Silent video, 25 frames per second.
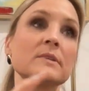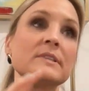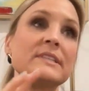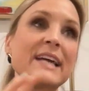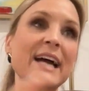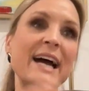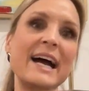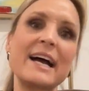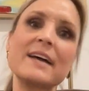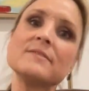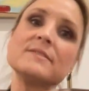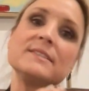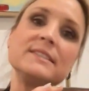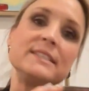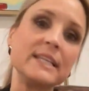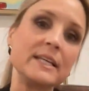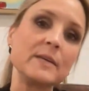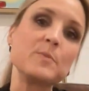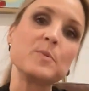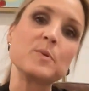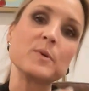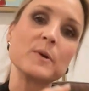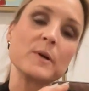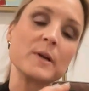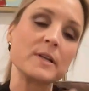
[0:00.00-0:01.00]
dives
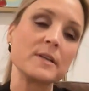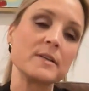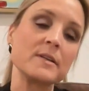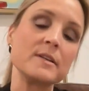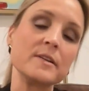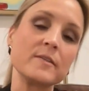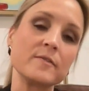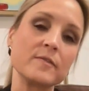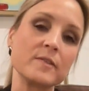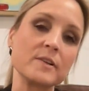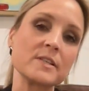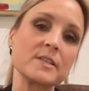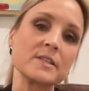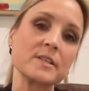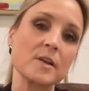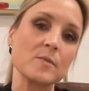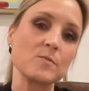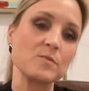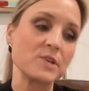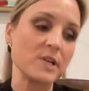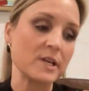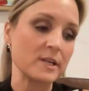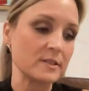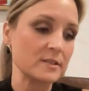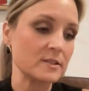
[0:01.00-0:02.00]
deeper in different
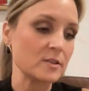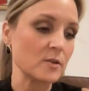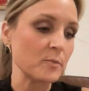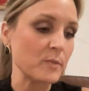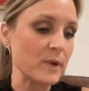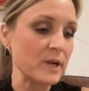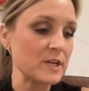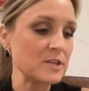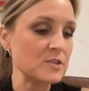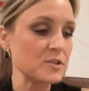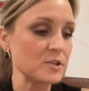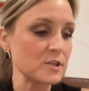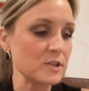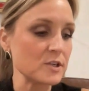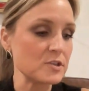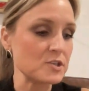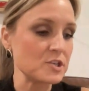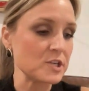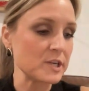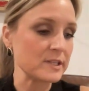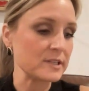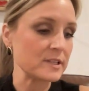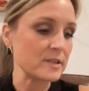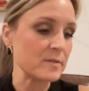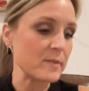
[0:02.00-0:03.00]
subjects. So make sure you
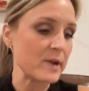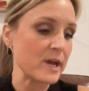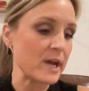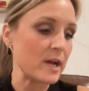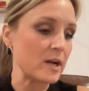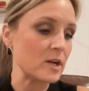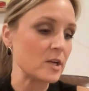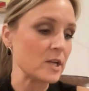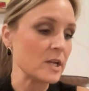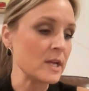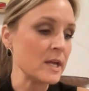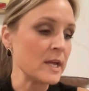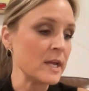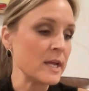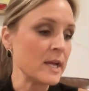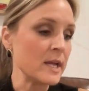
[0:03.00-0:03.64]
check them out.